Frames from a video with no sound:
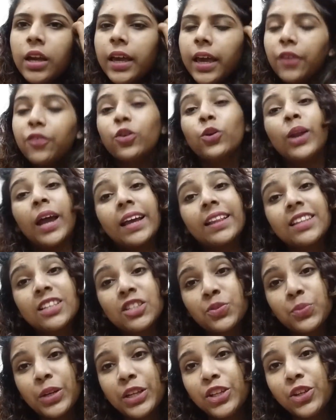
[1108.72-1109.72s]
If you like
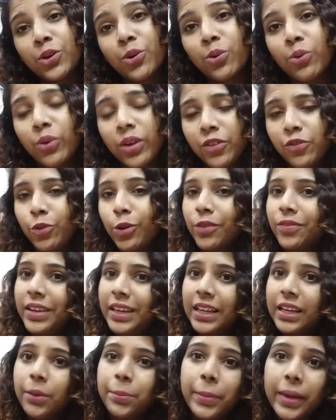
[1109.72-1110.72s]
this video, if you have
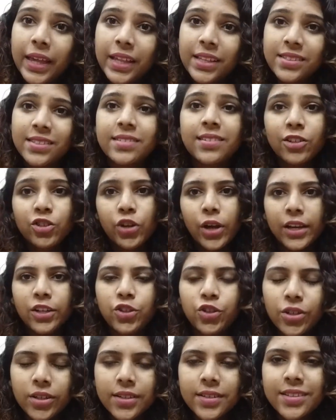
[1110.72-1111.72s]
any comments,
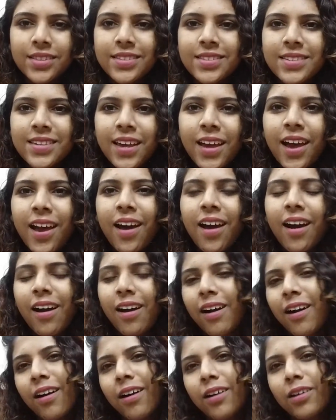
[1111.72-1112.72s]
suggestions,
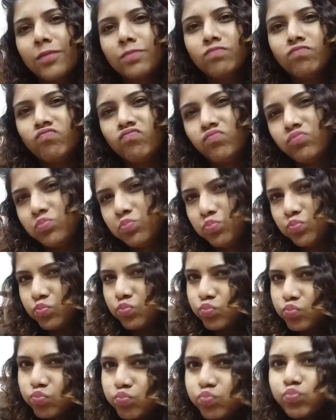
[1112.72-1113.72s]
comment
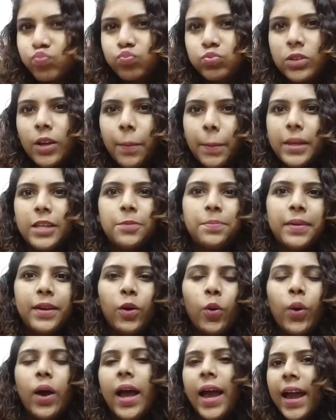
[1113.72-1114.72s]

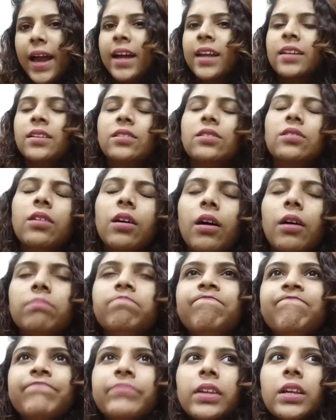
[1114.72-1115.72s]
below. And
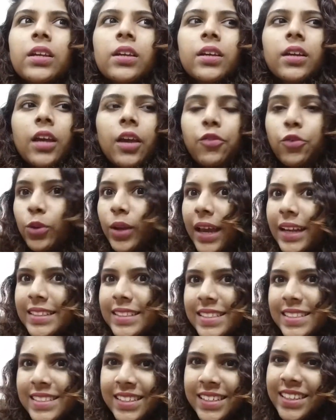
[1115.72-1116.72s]
if you liked
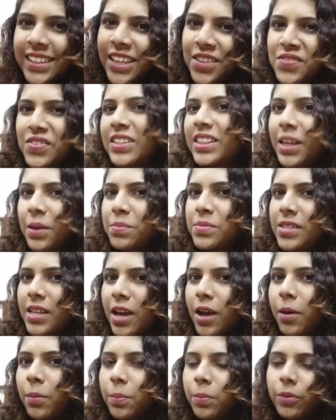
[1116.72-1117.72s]
it, give it a thumbs
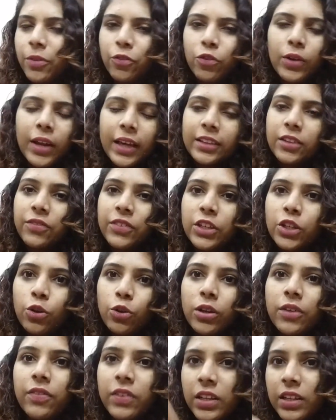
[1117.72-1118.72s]
up. If you like the video,
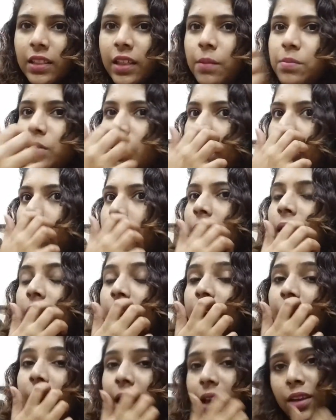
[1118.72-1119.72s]
give it a thumbs up.
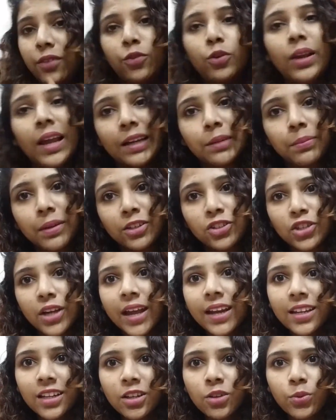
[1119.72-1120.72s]
And if you like my
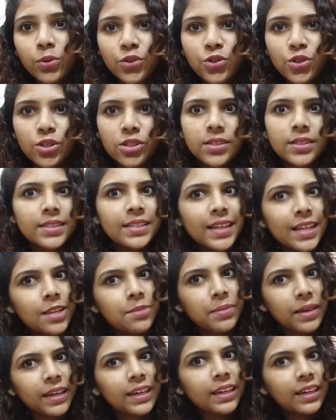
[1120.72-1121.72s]
channel, which is still
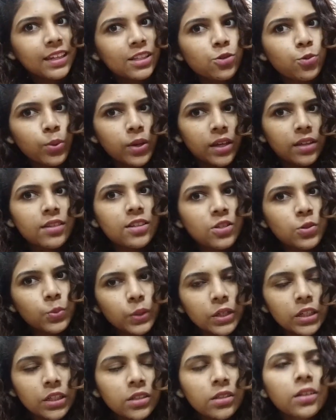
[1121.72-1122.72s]
making its way in this
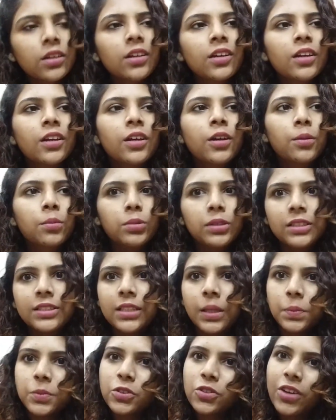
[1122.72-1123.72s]
world, please
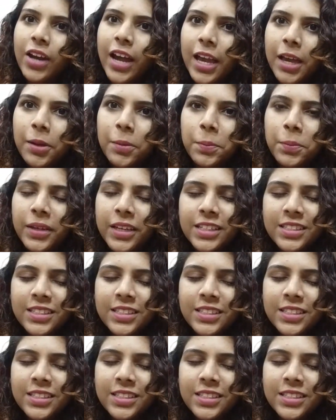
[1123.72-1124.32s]
subscribe.